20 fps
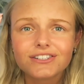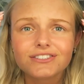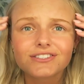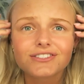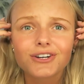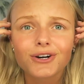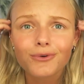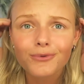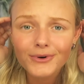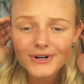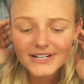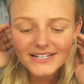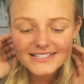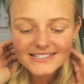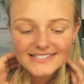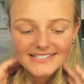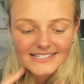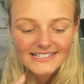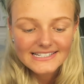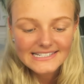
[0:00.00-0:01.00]
So we're gonna
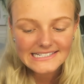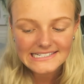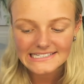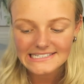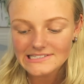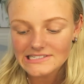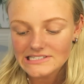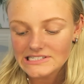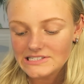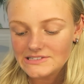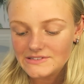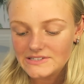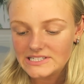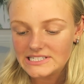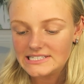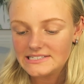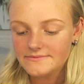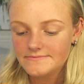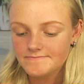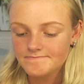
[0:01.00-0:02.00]
see, I don't know
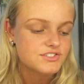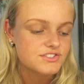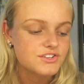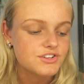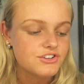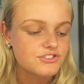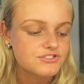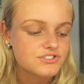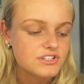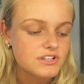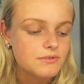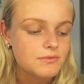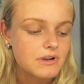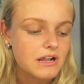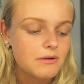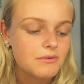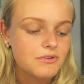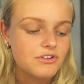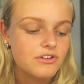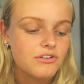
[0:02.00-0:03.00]
yet. So usually what
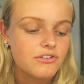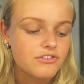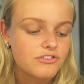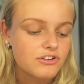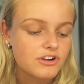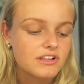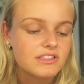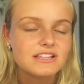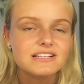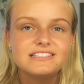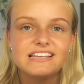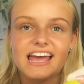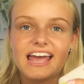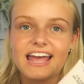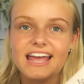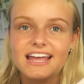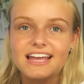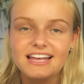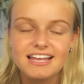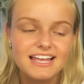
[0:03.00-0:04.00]
I would use during the
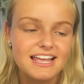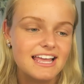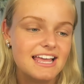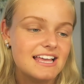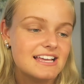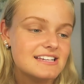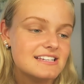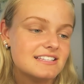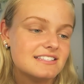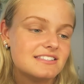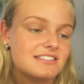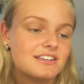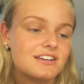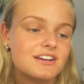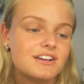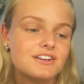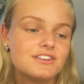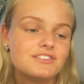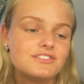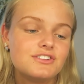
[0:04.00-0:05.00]
day is
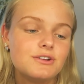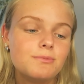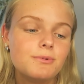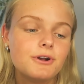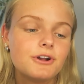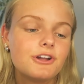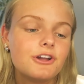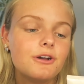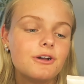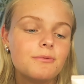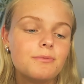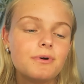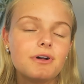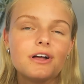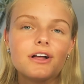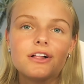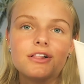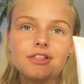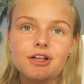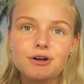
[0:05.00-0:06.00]
the Supergoop
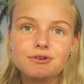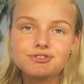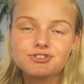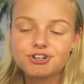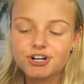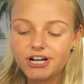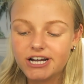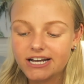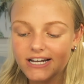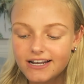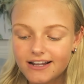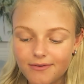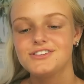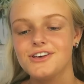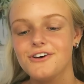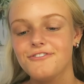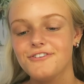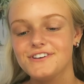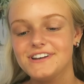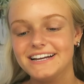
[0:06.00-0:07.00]
Glow Screen.
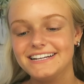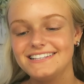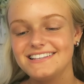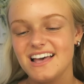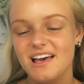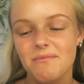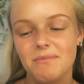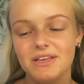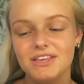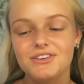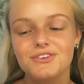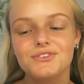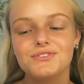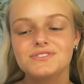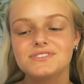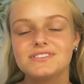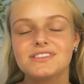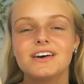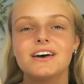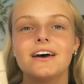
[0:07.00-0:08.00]
So for nighttime, I
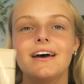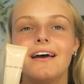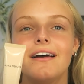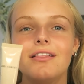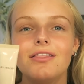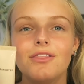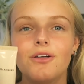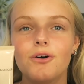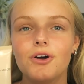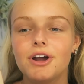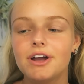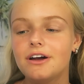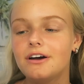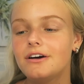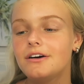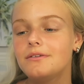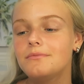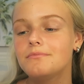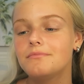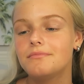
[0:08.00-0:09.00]
use the
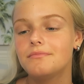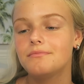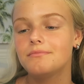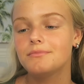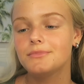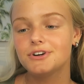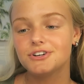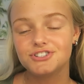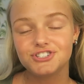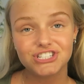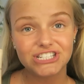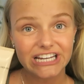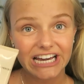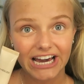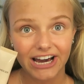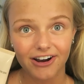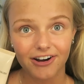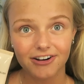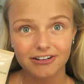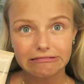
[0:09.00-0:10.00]
Laura
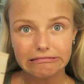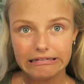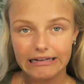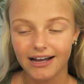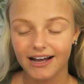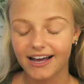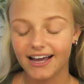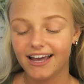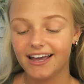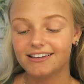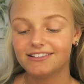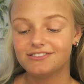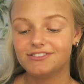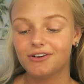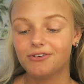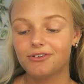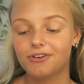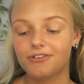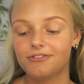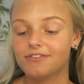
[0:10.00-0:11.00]
Mercier. I
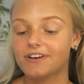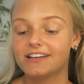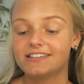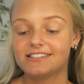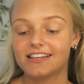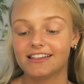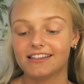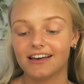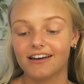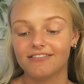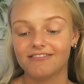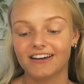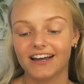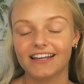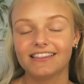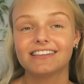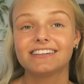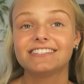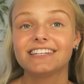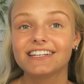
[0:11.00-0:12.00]
don't know if I said that
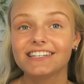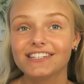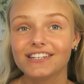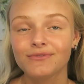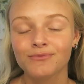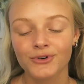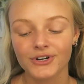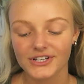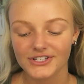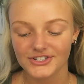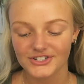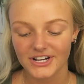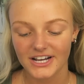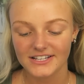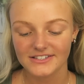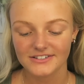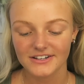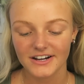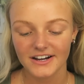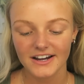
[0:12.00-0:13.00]
right. The Tinted
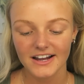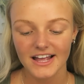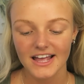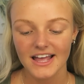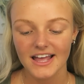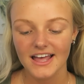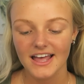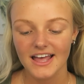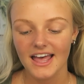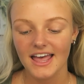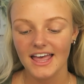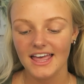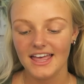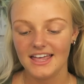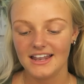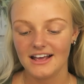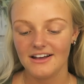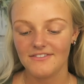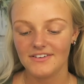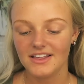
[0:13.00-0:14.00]
Moisturizer.
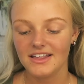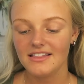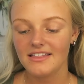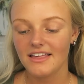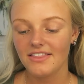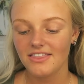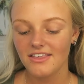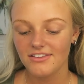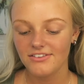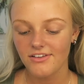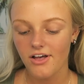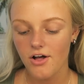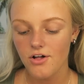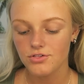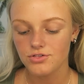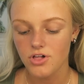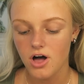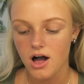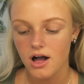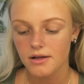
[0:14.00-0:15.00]
And I really like this a
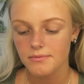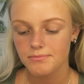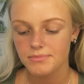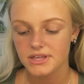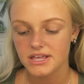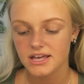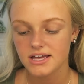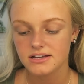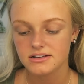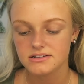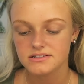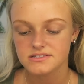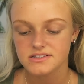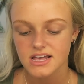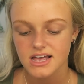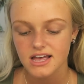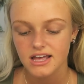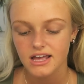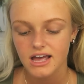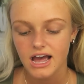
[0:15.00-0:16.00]
lot because
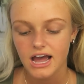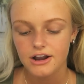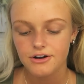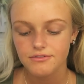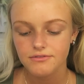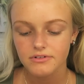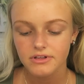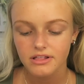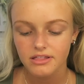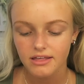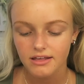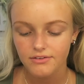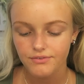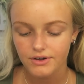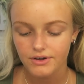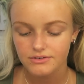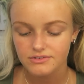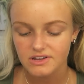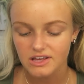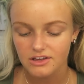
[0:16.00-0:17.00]
I don't really like
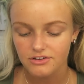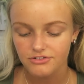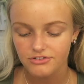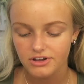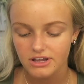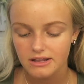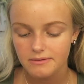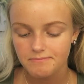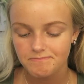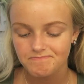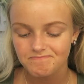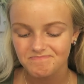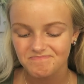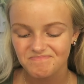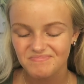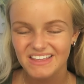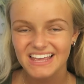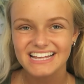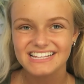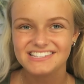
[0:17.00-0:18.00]
foundation.
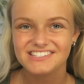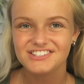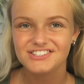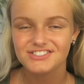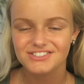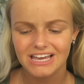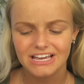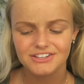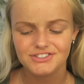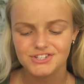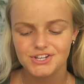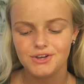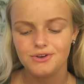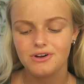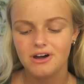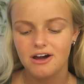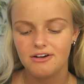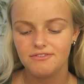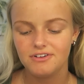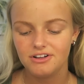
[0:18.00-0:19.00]
It's just like too
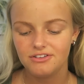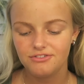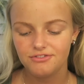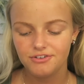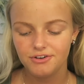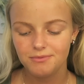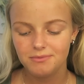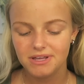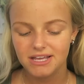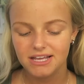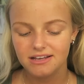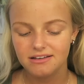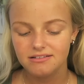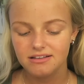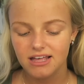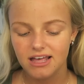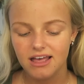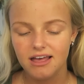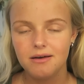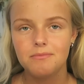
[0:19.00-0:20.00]
coverage for me.
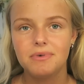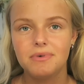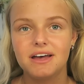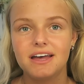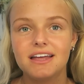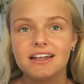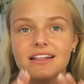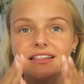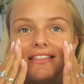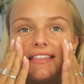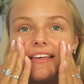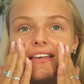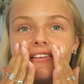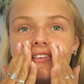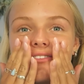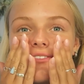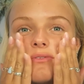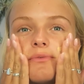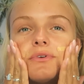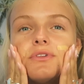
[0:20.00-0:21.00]
But
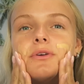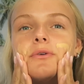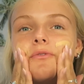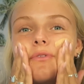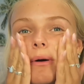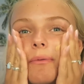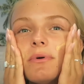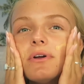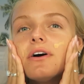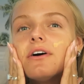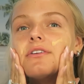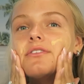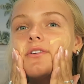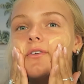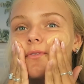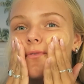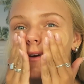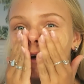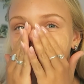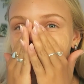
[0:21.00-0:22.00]
this, when you rub it on
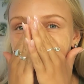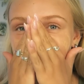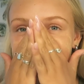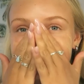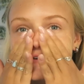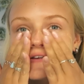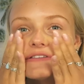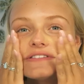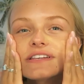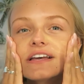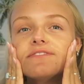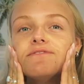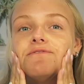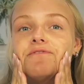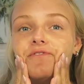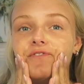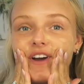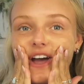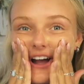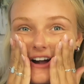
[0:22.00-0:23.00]
your face, it's
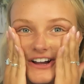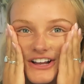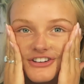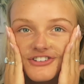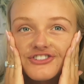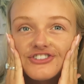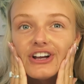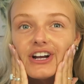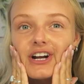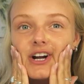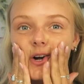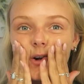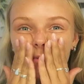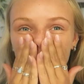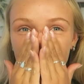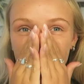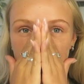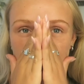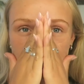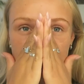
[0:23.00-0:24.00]
very
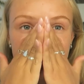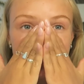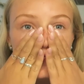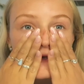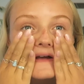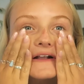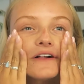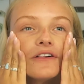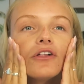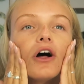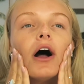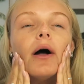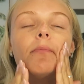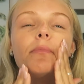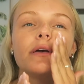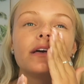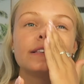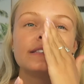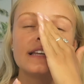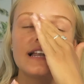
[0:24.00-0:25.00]
sheer. And I like it a lot
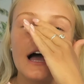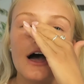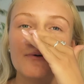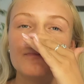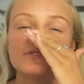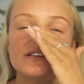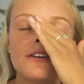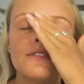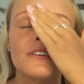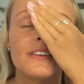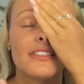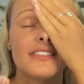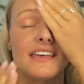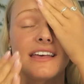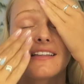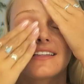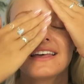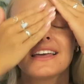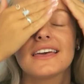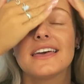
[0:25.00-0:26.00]
because it helps
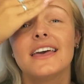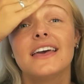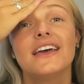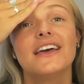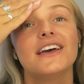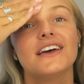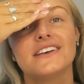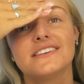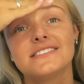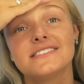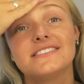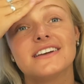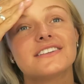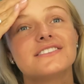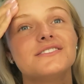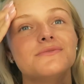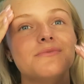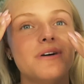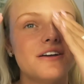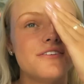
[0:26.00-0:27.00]
everything like
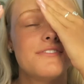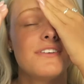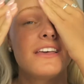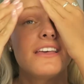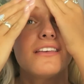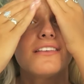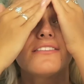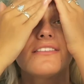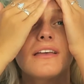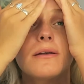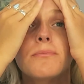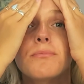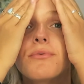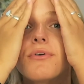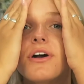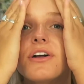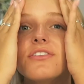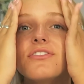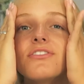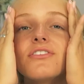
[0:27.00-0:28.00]
stick to my face, like
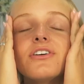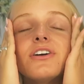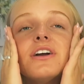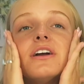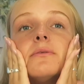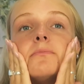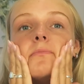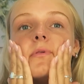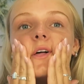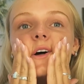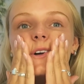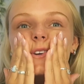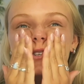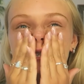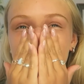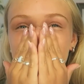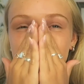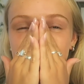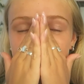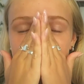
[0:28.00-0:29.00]
bronzer and
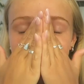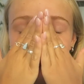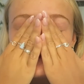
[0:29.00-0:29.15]
blush.